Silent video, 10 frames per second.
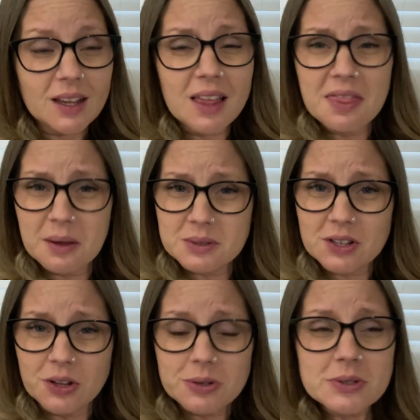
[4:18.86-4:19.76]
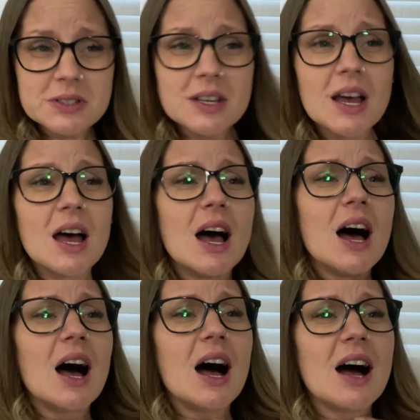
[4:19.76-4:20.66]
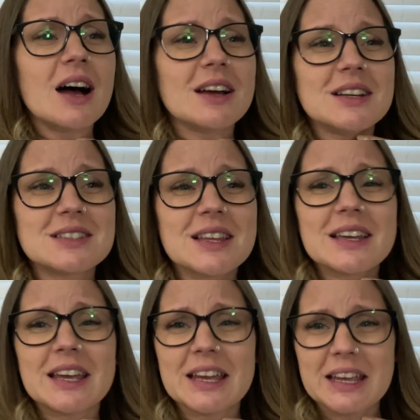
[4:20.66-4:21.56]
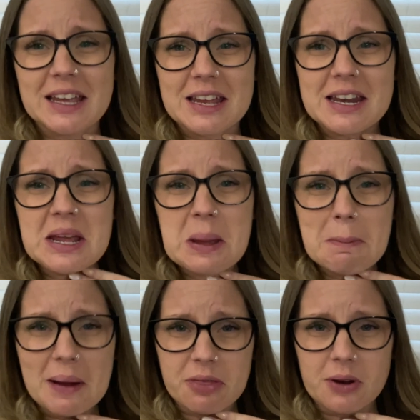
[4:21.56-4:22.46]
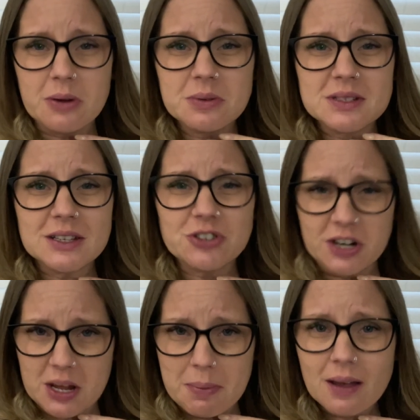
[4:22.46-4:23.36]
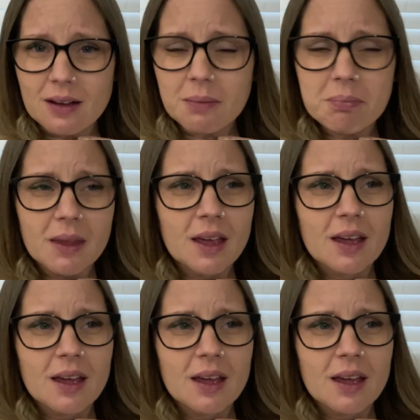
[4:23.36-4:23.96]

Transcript: That was close. It's in my throat. It's trying to come back up.